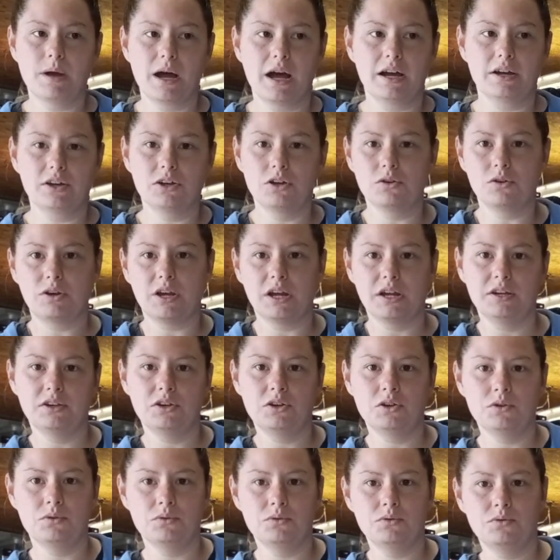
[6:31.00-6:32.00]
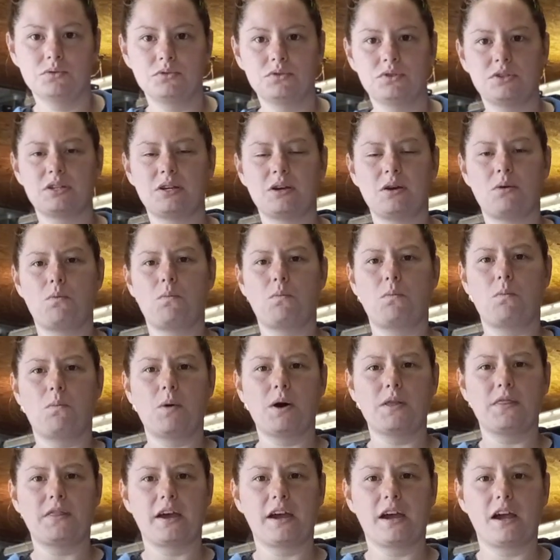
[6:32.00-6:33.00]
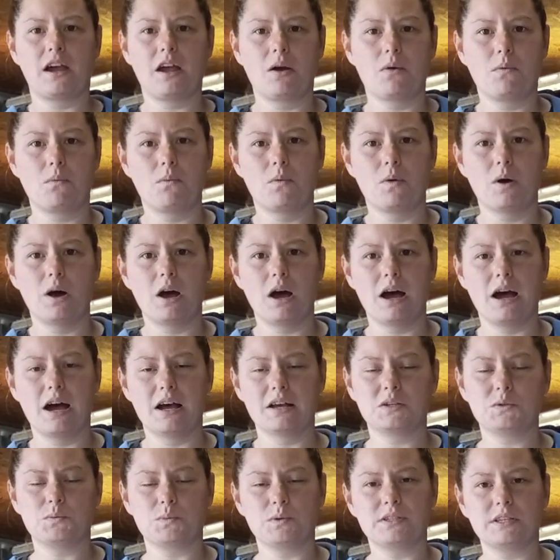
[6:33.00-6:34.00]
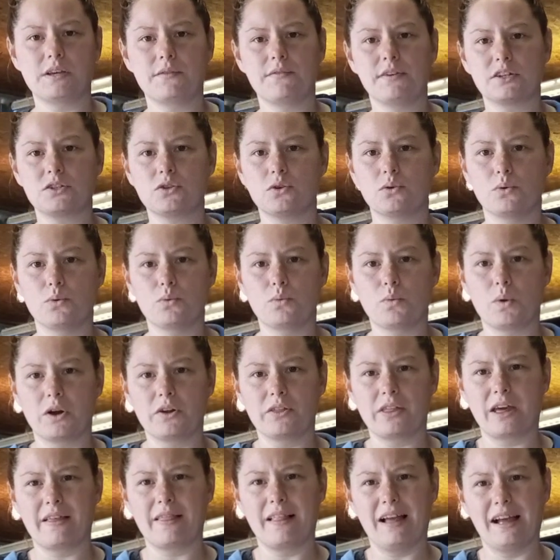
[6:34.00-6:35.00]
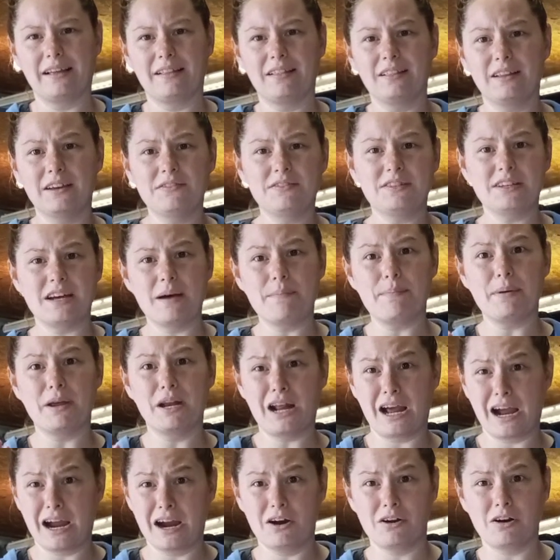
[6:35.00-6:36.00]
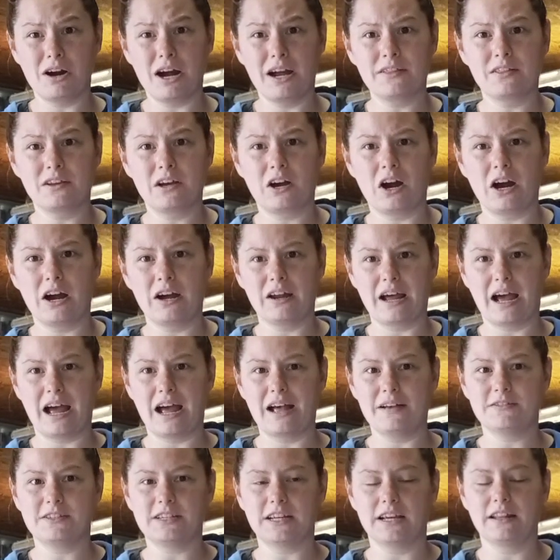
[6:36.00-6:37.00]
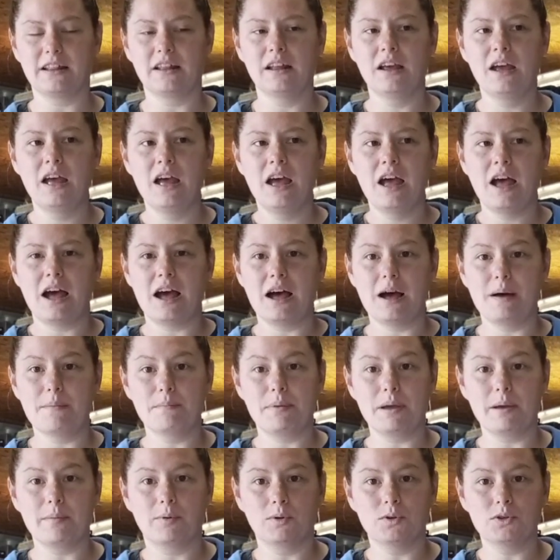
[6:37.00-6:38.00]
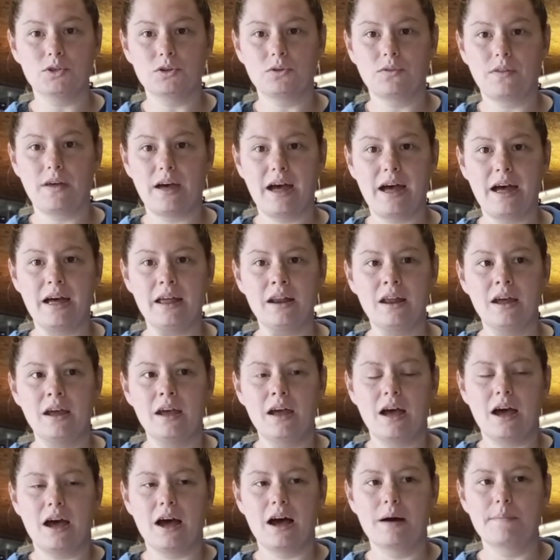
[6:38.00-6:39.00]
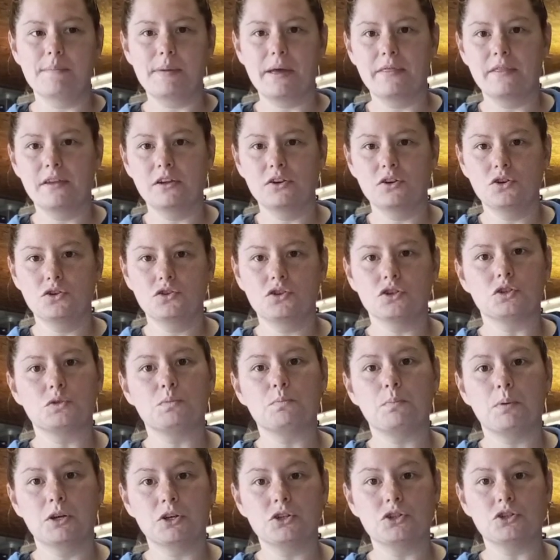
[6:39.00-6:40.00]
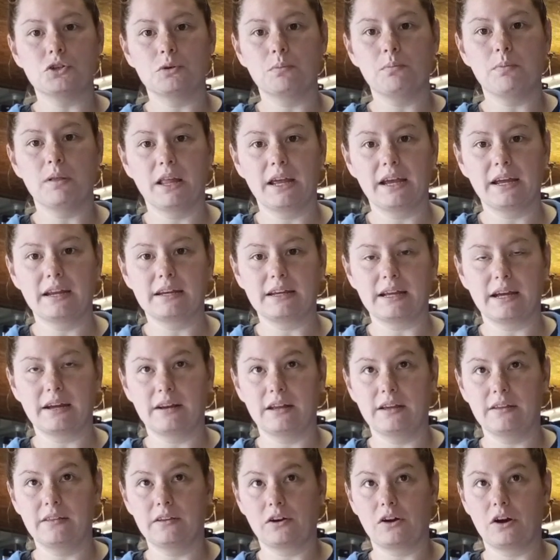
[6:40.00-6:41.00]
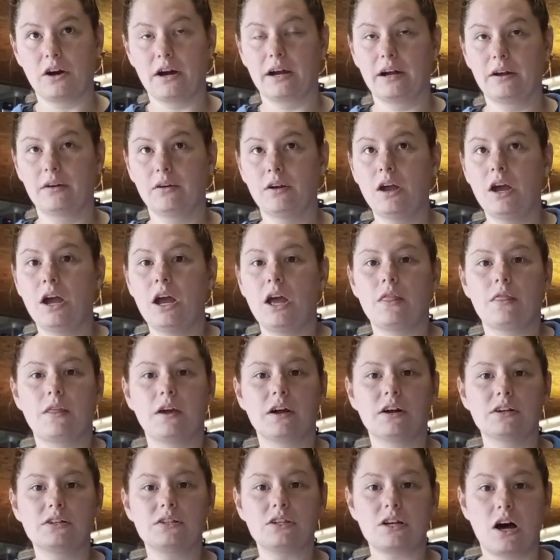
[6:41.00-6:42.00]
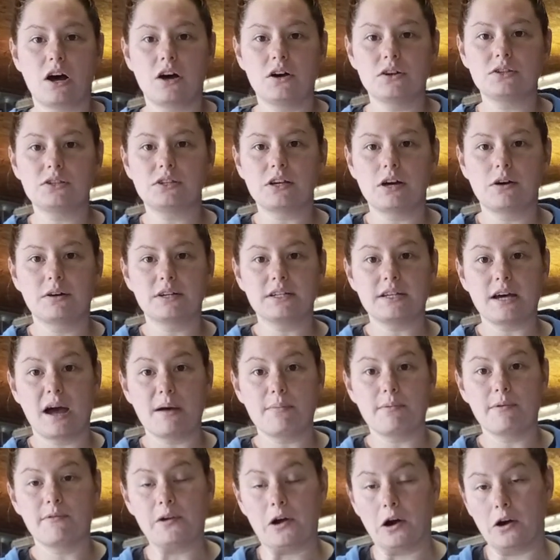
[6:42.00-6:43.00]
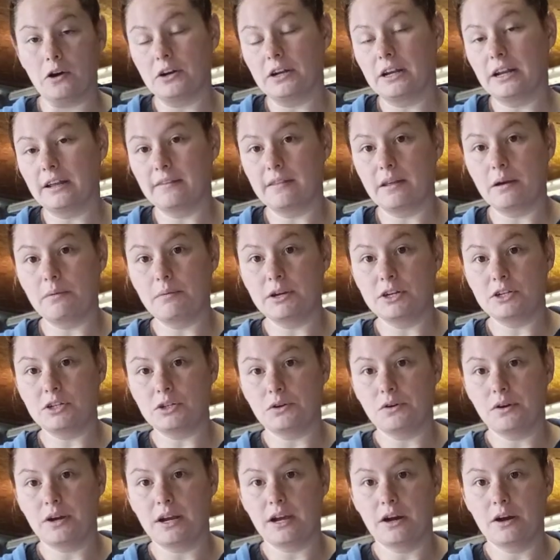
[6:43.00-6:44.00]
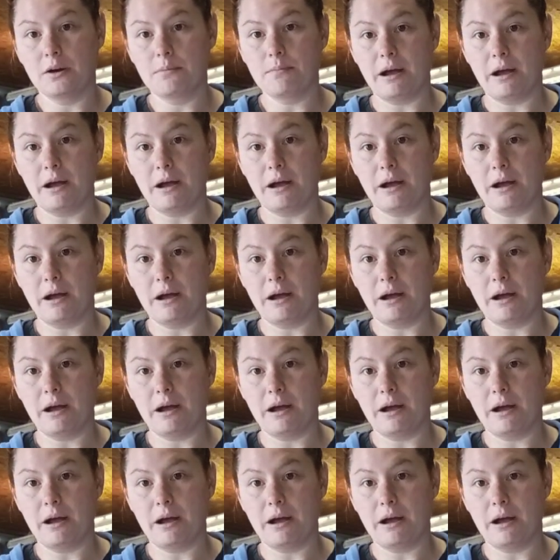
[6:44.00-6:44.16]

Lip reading: You can use a specific tool where they like lift up and aerate the ground. I have seen people do that. And then you just put your plant down in the ground. There's also a type of gardening that we do here.